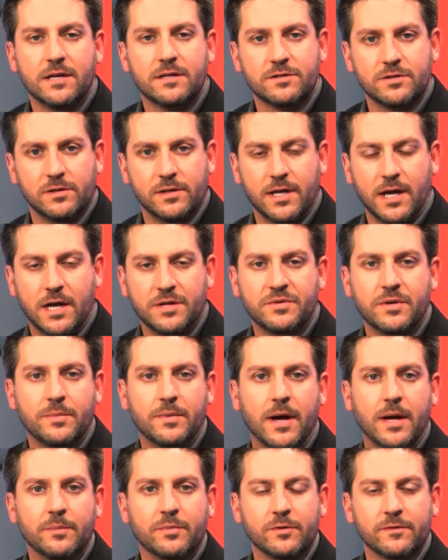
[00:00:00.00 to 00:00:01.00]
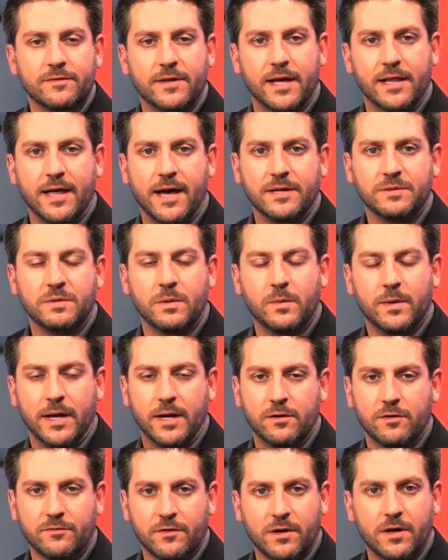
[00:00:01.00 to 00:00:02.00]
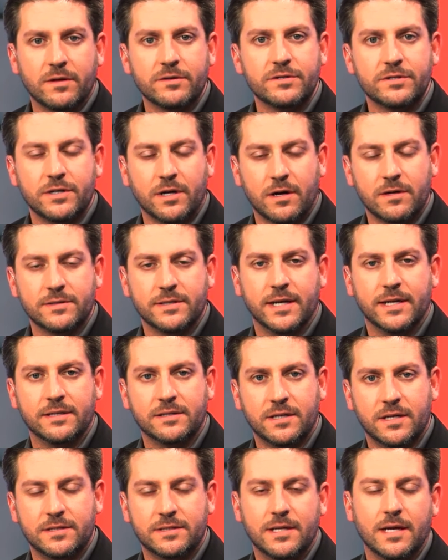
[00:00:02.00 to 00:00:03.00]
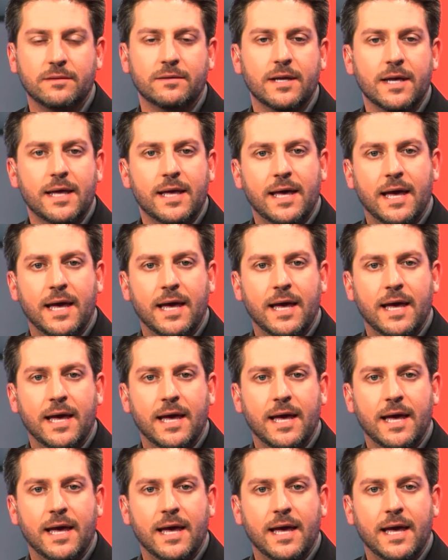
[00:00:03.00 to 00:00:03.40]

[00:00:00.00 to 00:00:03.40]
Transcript: Certainly Andre Brown proved that last week when he had over one hundred yards and a touchdown.